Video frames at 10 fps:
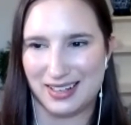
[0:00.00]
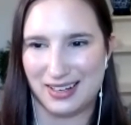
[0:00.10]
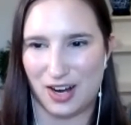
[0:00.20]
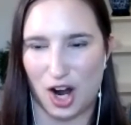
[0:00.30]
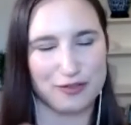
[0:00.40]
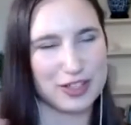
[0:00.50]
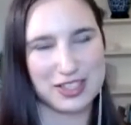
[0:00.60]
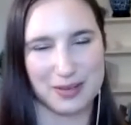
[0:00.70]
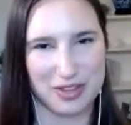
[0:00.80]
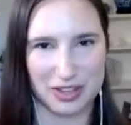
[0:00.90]
often
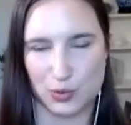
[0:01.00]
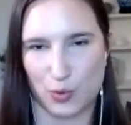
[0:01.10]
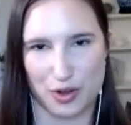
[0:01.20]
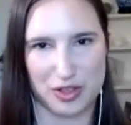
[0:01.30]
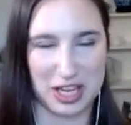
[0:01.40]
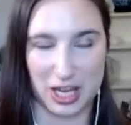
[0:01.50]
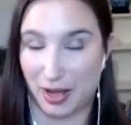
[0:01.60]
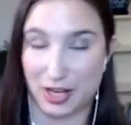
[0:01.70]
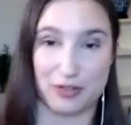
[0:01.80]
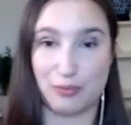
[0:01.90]
something that's worth thinking
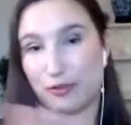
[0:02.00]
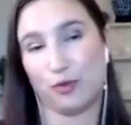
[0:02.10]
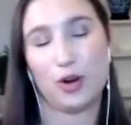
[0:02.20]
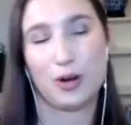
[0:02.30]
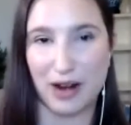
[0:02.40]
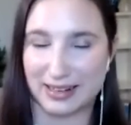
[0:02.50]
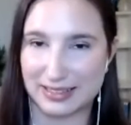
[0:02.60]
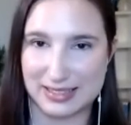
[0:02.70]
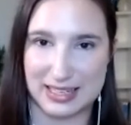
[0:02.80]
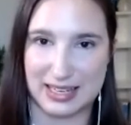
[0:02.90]
about even before
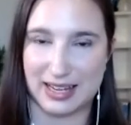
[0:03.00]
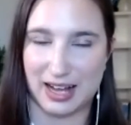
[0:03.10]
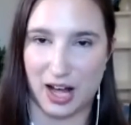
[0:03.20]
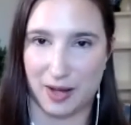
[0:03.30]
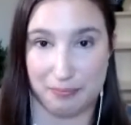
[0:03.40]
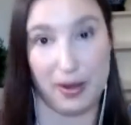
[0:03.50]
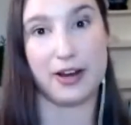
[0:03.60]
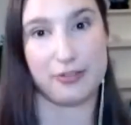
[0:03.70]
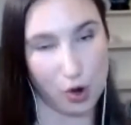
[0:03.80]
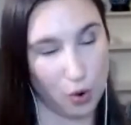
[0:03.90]
pregnancy, but
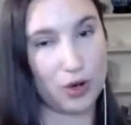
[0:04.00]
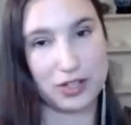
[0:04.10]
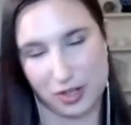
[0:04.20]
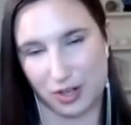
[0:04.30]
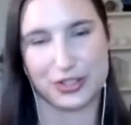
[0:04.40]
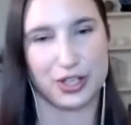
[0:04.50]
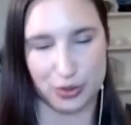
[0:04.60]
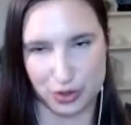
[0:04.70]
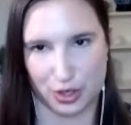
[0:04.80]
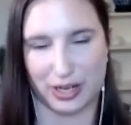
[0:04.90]
of course also
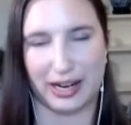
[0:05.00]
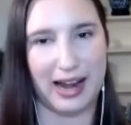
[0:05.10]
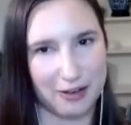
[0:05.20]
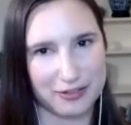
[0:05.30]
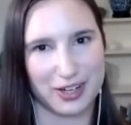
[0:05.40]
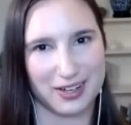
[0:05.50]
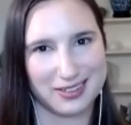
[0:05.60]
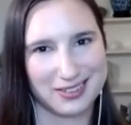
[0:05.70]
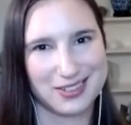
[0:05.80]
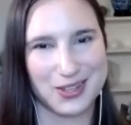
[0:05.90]
during and after.
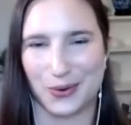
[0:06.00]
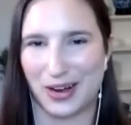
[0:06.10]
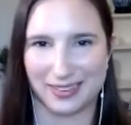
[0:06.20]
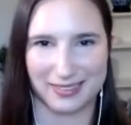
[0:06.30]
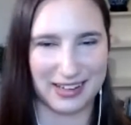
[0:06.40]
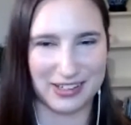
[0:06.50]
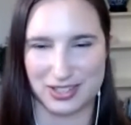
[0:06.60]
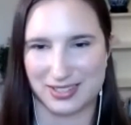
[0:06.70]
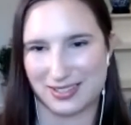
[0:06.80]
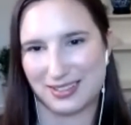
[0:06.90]
So I
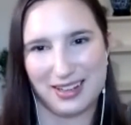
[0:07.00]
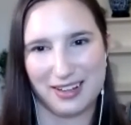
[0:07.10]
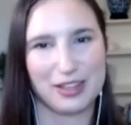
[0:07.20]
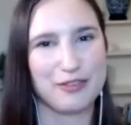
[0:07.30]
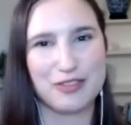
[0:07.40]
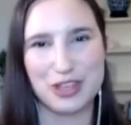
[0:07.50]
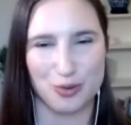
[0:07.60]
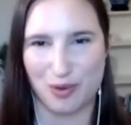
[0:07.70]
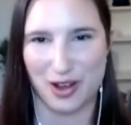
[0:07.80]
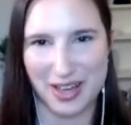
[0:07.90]
just love that
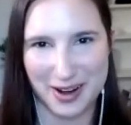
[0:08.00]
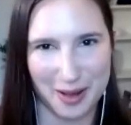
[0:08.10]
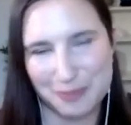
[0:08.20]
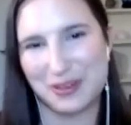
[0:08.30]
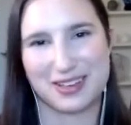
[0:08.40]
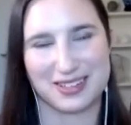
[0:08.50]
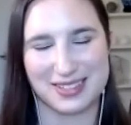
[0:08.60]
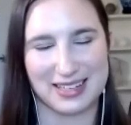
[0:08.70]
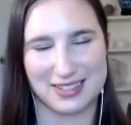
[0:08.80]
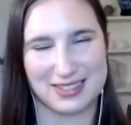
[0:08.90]
you brought that up,
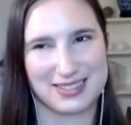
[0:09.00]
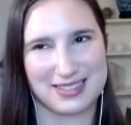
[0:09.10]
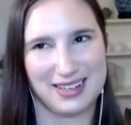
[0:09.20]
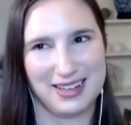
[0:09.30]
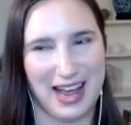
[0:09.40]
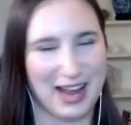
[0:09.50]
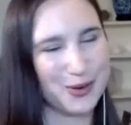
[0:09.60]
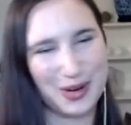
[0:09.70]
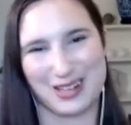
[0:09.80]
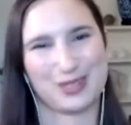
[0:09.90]
because
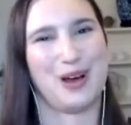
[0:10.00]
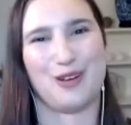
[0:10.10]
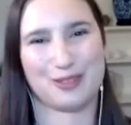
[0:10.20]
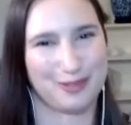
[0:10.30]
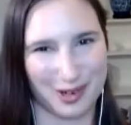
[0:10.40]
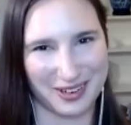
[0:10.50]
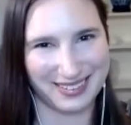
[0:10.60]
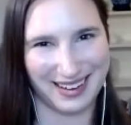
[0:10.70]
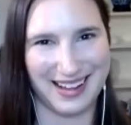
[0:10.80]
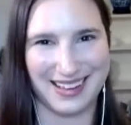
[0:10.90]
everyone has a pelvic floor.
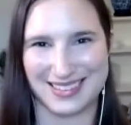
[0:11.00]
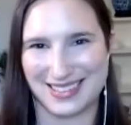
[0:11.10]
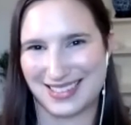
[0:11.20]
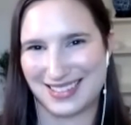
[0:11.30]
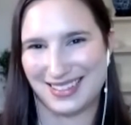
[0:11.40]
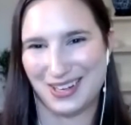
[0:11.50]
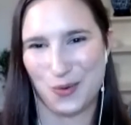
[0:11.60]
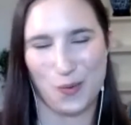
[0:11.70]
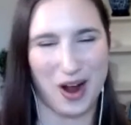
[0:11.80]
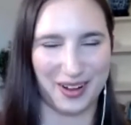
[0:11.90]
And
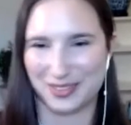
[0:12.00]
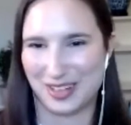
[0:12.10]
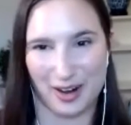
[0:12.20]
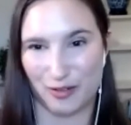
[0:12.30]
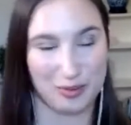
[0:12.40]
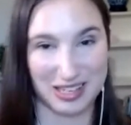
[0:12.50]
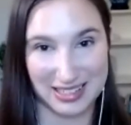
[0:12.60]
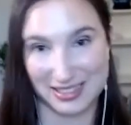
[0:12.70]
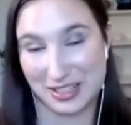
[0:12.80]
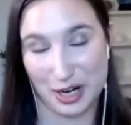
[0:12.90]
while not everybody
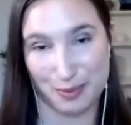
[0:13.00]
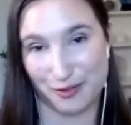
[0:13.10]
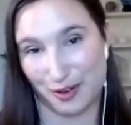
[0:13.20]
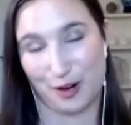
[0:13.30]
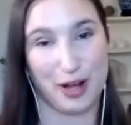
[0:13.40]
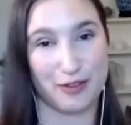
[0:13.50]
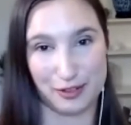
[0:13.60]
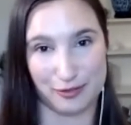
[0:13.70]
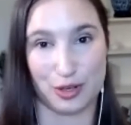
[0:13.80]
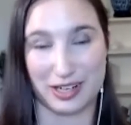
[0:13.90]
needs therapy for their pelvic
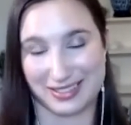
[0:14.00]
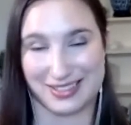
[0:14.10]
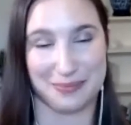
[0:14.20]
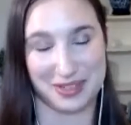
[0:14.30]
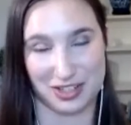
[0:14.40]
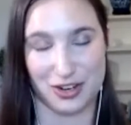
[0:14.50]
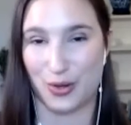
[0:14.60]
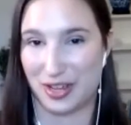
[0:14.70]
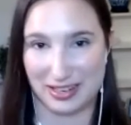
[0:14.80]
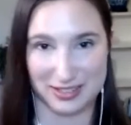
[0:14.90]
floor, it is something to know
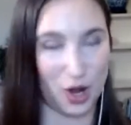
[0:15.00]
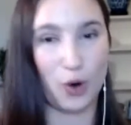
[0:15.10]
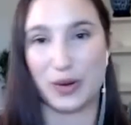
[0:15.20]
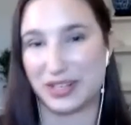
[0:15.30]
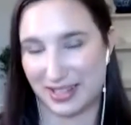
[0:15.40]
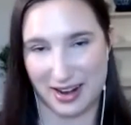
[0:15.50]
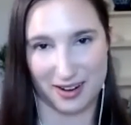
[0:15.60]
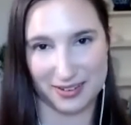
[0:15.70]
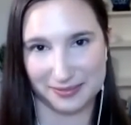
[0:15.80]
that is always there.